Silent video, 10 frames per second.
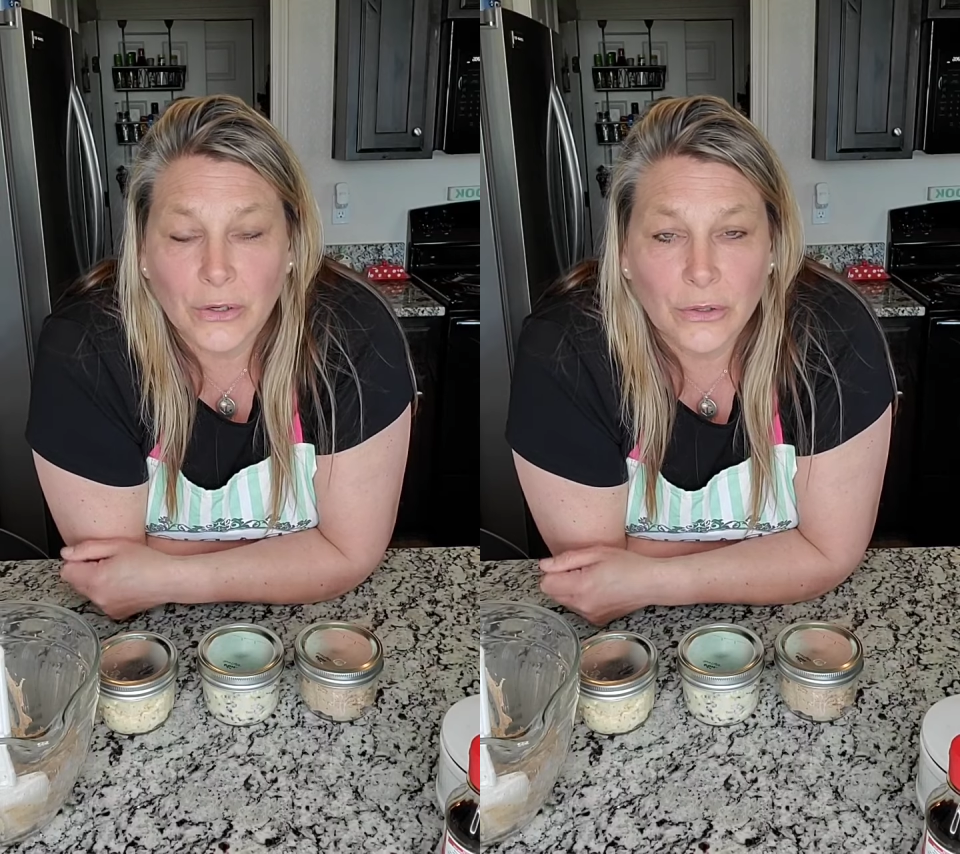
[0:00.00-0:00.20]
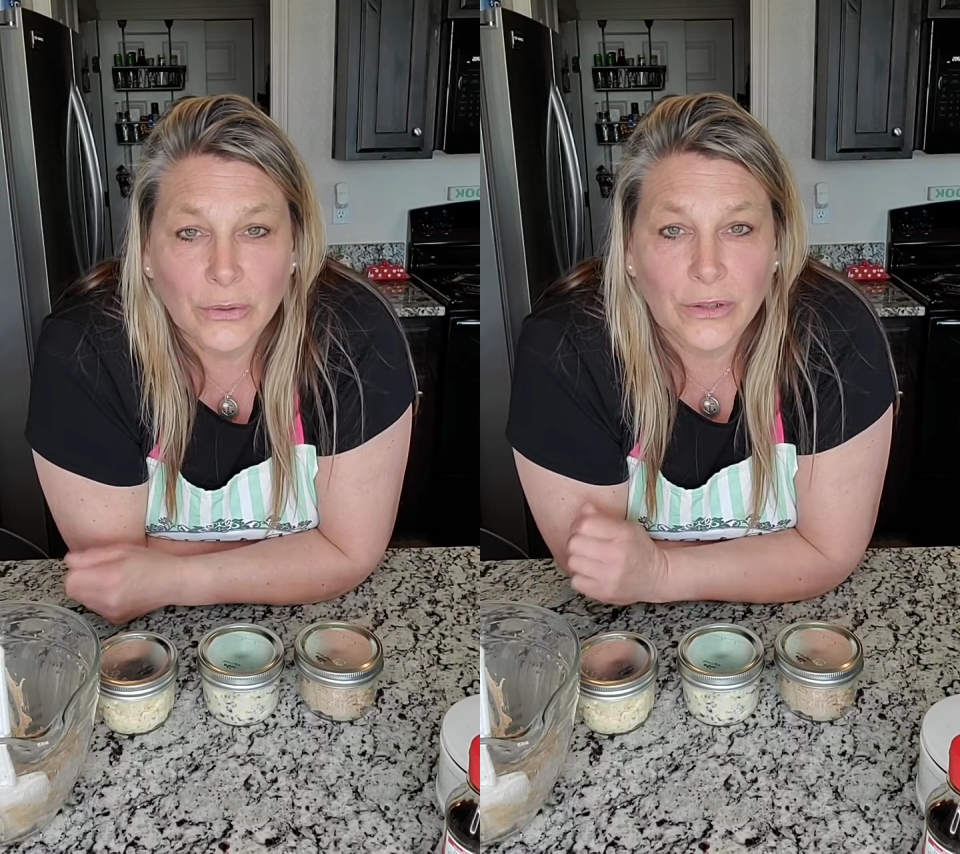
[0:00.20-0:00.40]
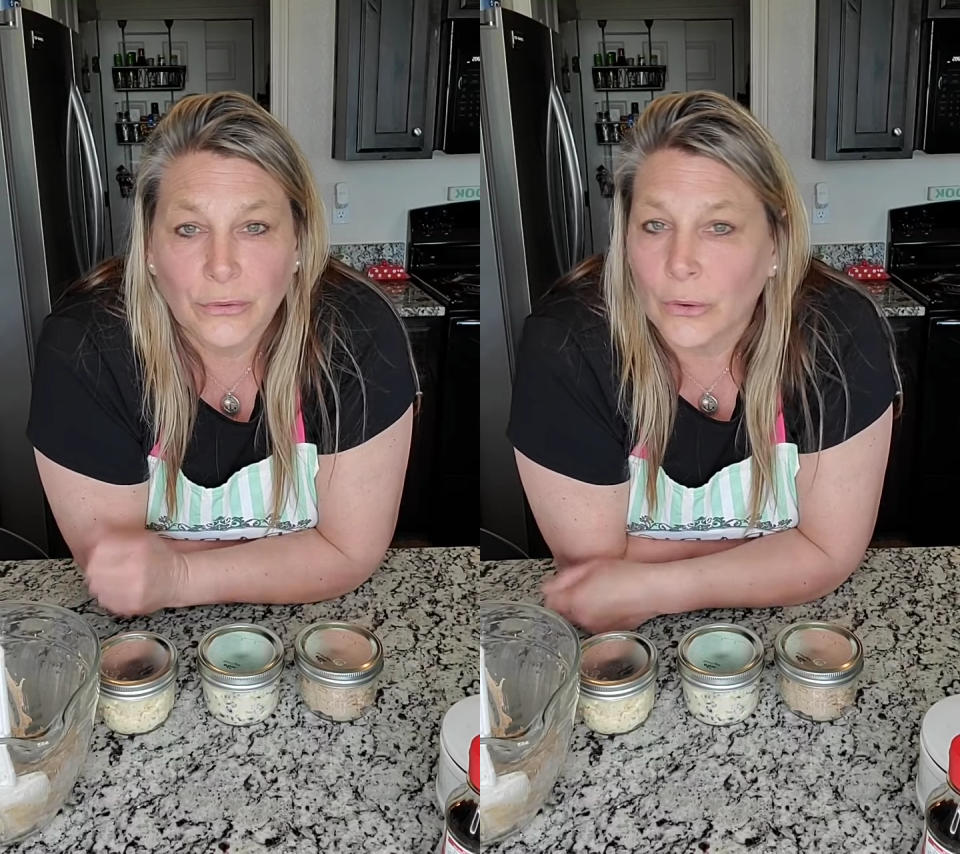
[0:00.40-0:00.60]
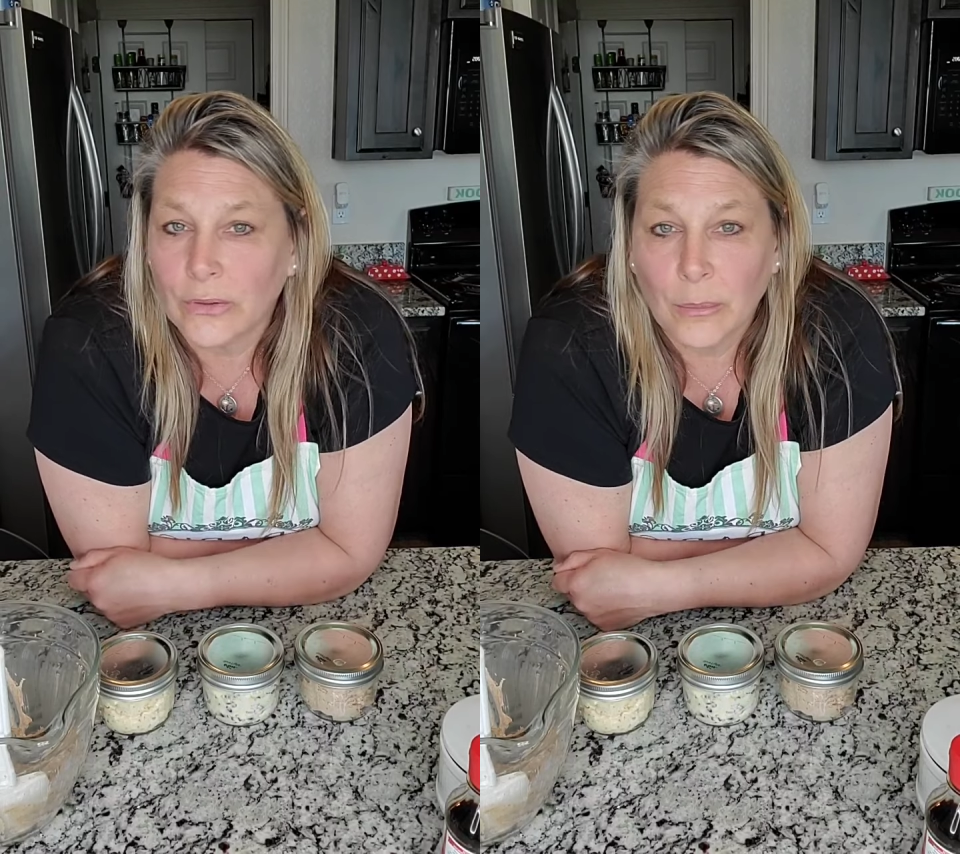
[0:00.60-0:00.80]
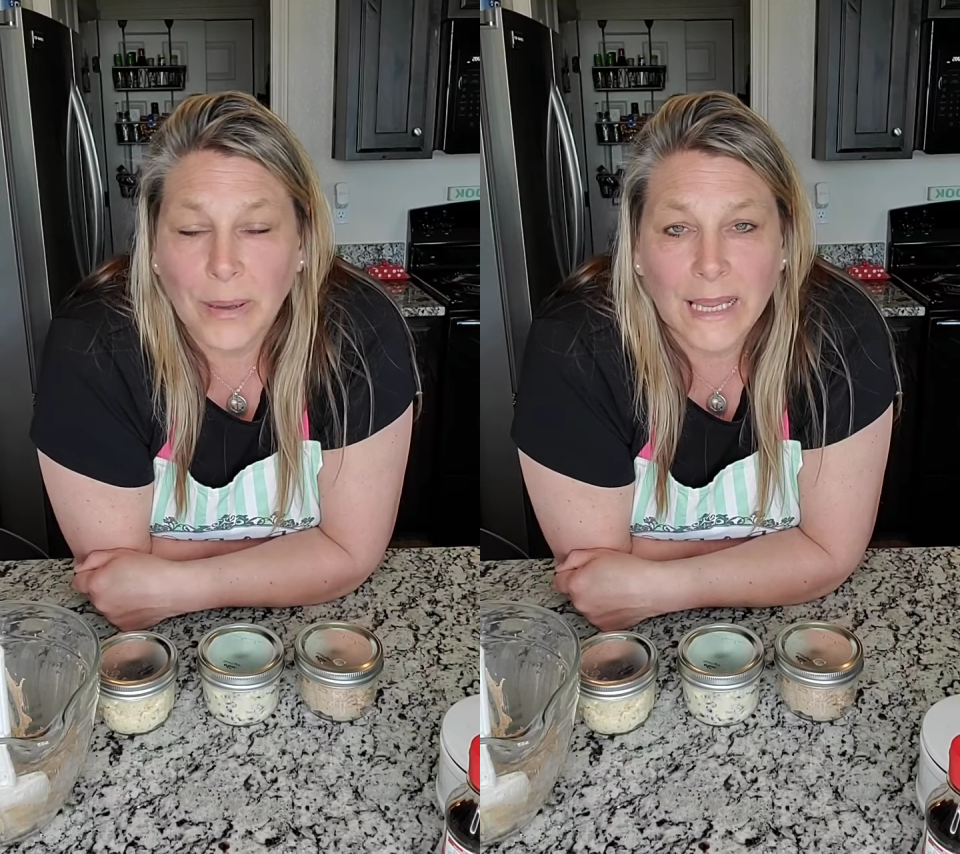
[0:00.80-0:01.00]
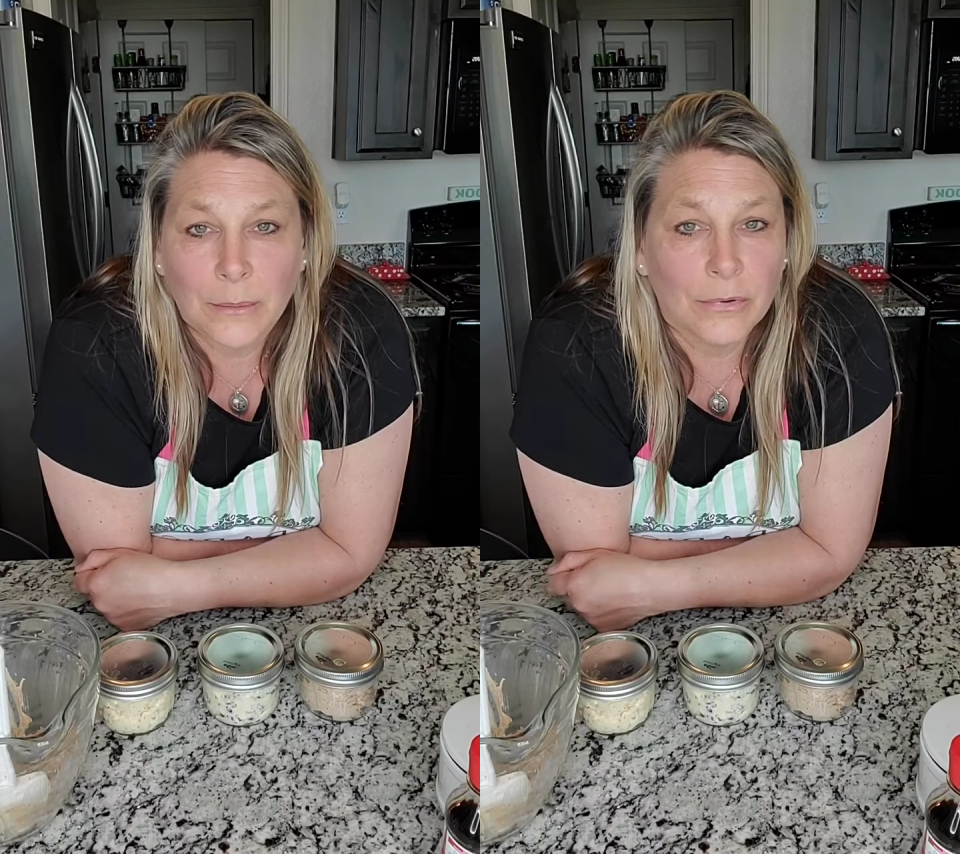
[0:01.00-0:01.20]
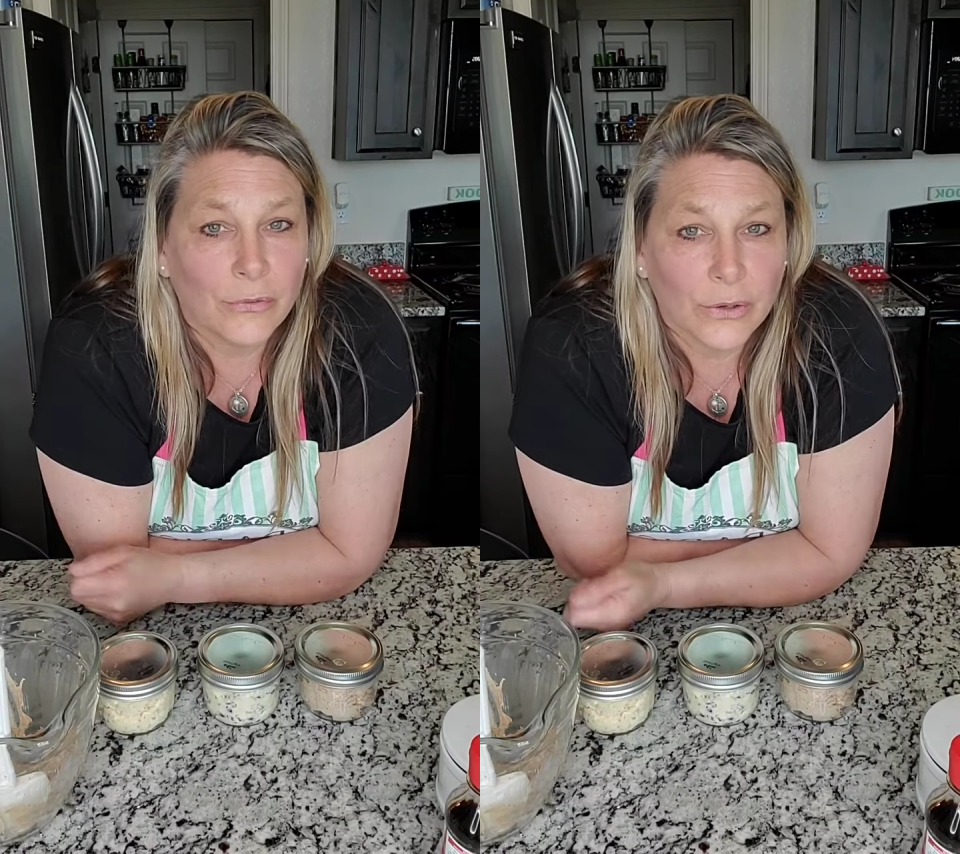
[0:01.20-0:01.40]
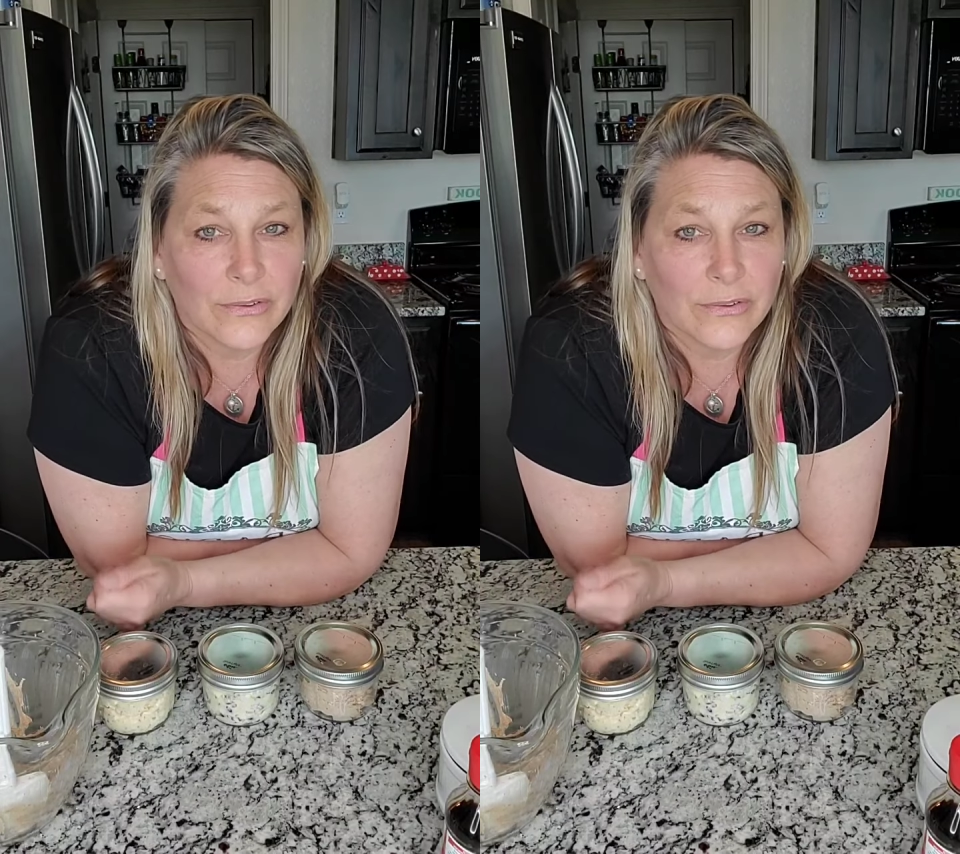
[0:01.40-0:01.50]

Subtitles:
You can throw it in the pan before you